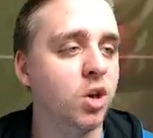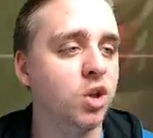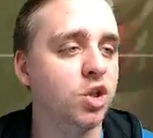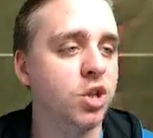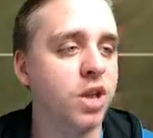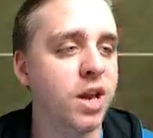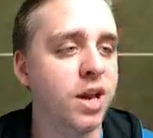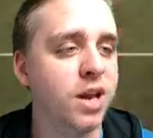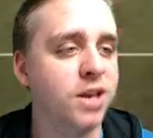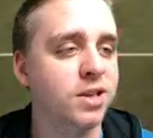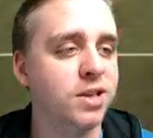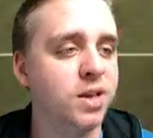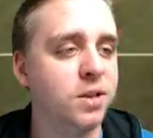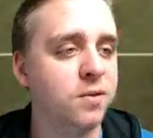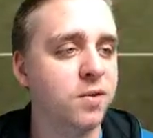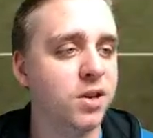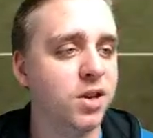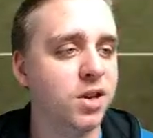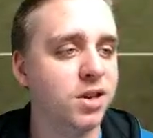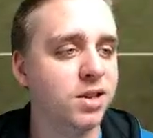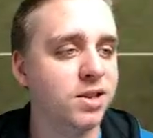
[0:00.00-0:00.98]
so much
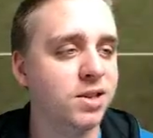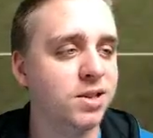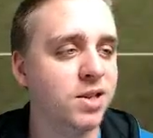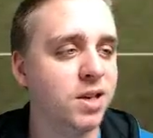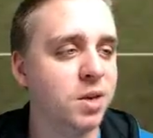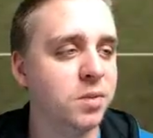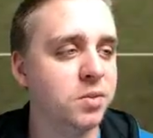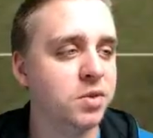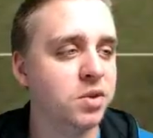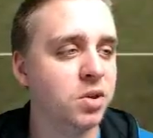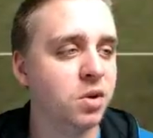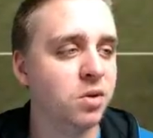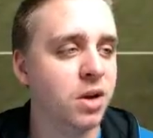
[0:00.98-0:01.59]
negativity, it seems,